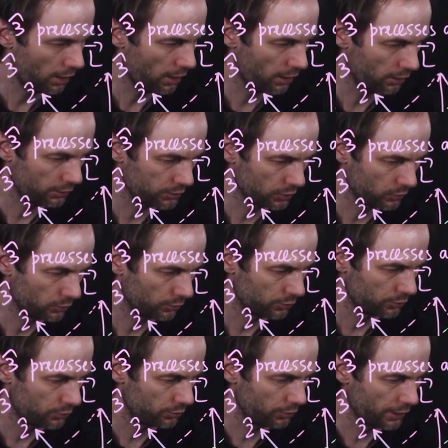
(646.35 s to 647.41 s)
L is equal
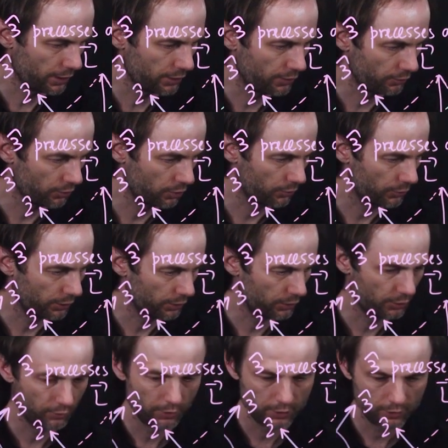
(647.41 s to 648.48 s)
to I3 omega
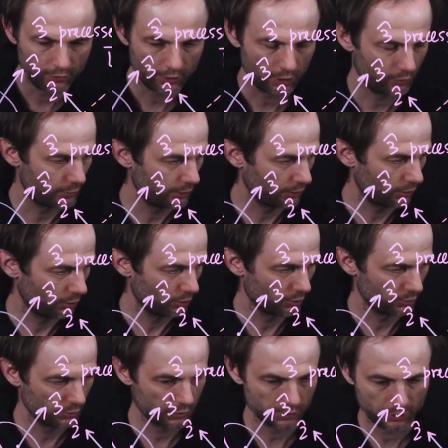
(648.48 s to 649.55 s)
3 divided by
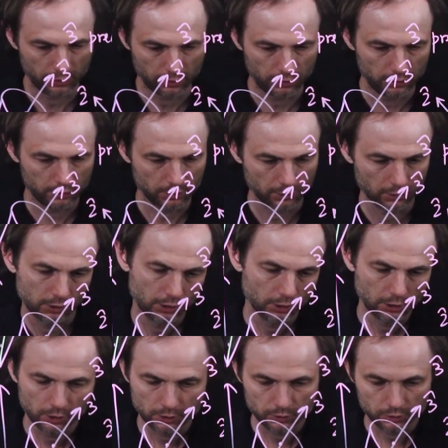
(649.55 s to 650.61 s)
cosine theta.
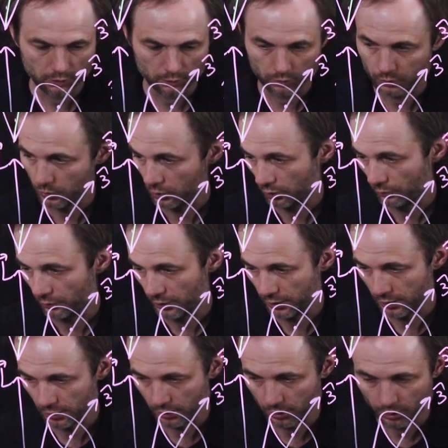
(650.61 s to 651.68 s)
So it will
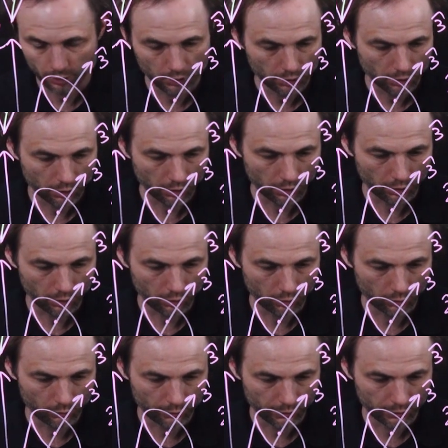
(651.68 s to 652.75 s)
be
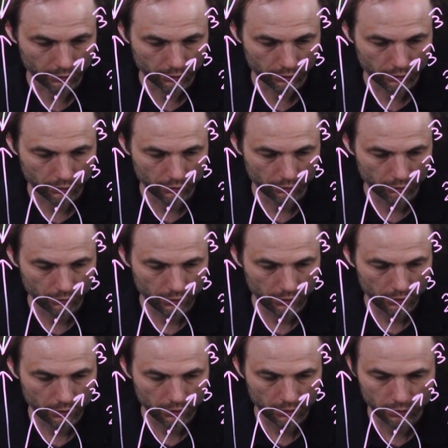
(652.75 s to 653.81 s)
omega
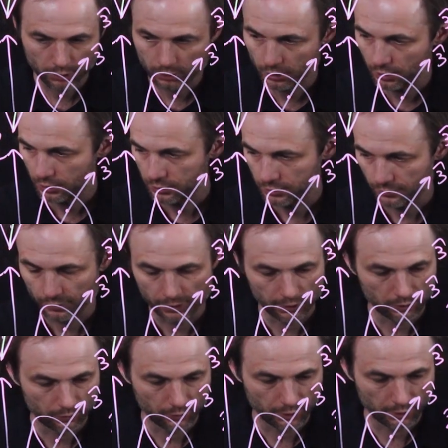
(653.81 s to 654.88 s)
3
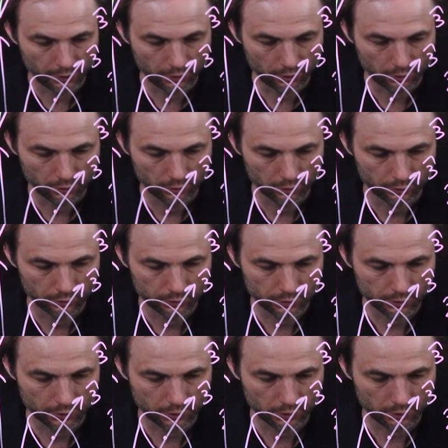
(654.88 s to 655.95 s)
divided by
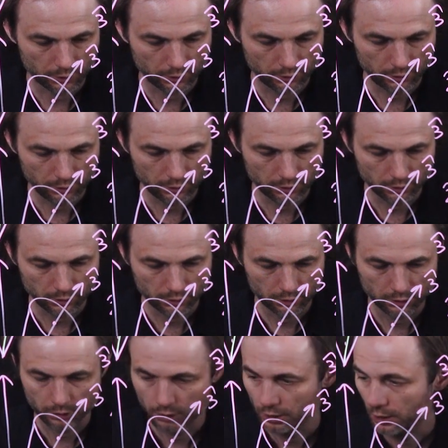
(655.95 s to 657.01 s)
cosine theta
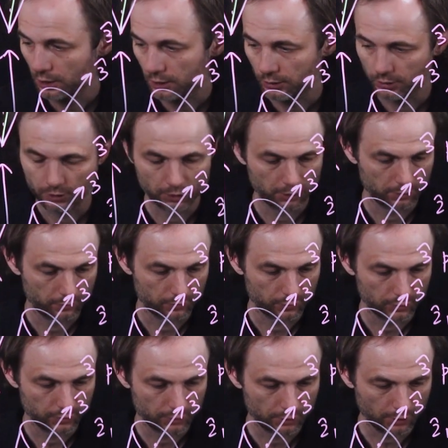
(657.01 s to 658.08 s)

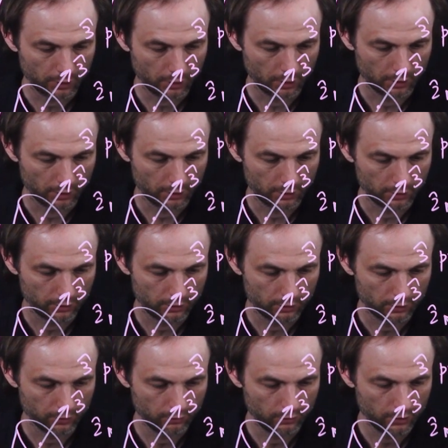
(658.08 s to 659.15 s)
times
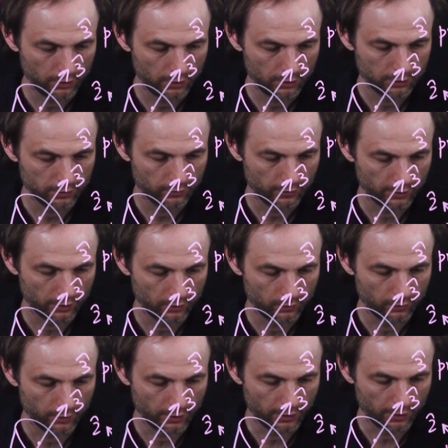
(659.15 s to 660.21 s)
I3 divided
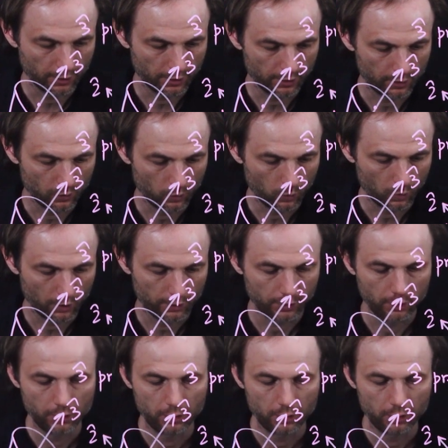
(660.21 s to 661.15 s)
by I1.